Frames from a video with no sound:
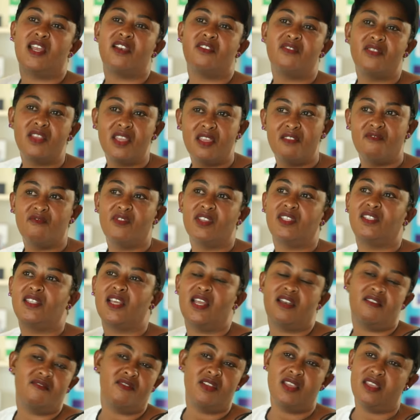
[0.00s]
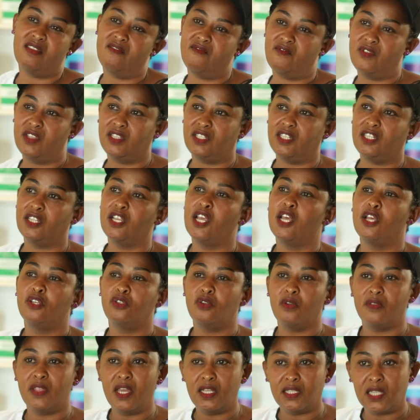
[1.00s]
and reinvest and reinvest.
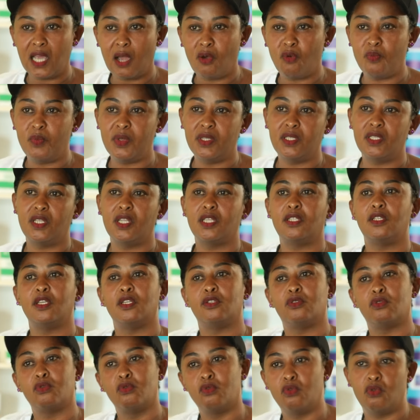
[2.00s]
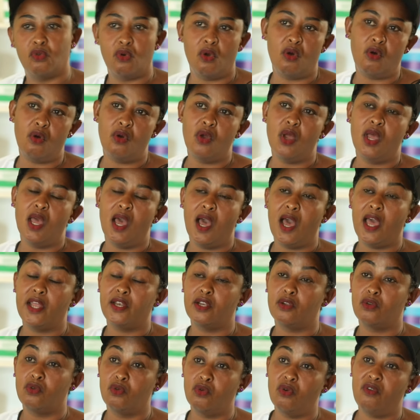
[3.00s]
So that's how businesses grow
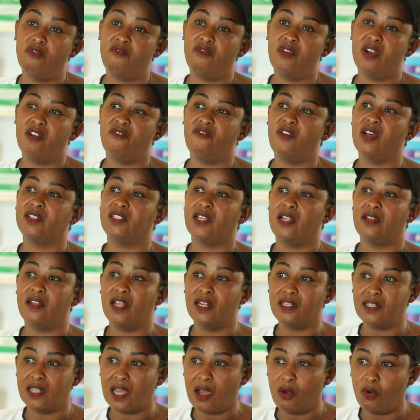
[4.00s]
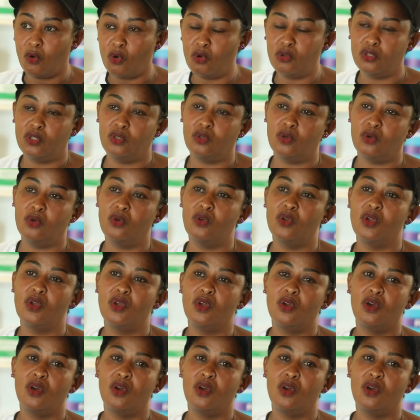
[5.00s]
and grow very fast, and that's how also